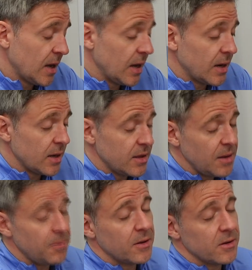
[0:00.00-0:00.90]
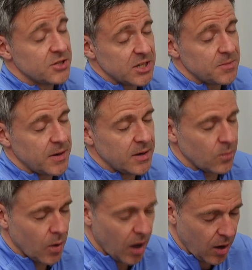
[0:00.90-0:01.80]
And the typical chest pain,
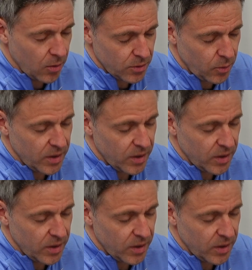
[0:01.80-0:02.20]
the